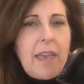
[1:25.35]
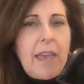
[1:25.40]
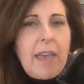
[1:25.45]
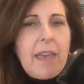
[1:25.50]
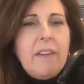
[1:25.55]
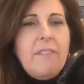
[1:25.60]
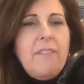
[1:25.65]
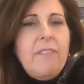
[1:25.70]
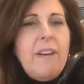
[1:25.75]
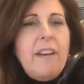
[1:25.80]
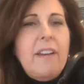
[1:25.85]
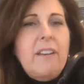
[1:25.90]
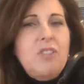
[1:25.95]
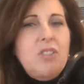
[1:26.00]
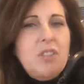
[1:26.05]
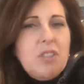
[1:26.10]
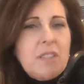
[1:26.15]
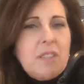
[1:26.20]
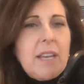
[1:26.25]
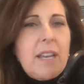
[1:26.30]
And if I'd have
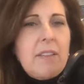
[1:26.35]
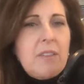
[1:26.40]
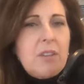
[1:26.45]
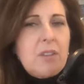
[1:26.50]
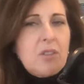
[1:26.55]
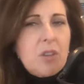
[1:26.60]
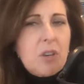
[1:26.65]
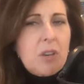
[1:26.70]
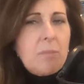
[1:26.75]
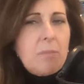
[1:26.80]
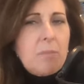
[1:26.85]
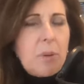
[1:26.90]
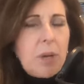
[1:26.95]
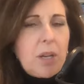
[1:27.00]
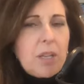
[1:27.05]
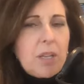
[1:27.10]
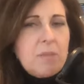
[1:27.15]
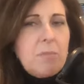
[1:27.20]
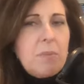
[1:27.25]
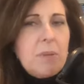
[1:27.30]
just had the jerk
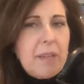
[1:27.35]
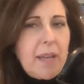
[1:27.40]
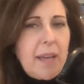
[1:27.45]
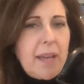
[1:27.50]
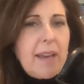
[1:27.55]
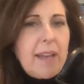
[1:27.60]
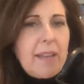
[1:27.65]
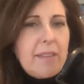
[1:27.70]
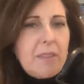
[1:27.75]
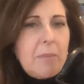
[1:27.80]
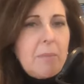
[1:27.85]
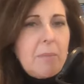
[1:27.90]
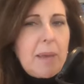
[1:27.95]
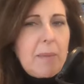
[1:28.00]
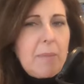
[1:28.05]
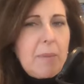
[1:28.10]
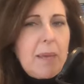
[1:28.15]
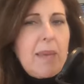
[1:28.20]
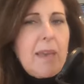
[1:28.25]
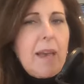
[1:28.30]
boss, but not had the
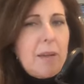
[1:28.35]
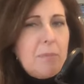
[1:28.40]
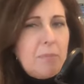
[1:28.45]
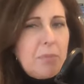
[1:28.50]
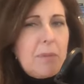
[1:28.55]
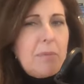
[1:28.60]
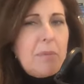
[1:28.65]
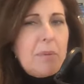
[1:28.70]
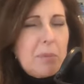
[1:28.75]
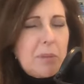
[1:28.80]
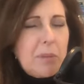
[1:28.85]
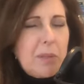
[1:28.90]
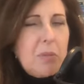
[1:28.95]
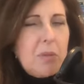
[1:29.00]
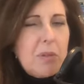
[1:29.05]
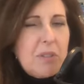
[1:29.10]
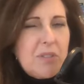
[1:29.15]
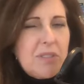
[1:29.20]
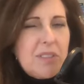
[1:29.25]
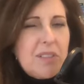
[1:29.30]
baby, I probably
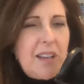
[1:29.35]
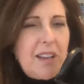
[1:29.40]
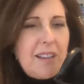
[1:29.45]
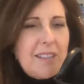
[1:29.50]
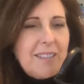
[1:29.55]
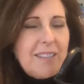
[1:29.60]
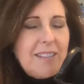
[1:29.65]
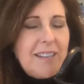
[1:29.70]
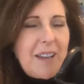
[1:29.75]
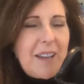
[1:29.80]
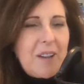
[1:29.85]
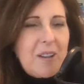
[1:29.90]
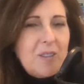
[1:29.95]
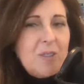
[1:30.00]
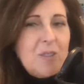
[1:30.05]
would have slogged it out.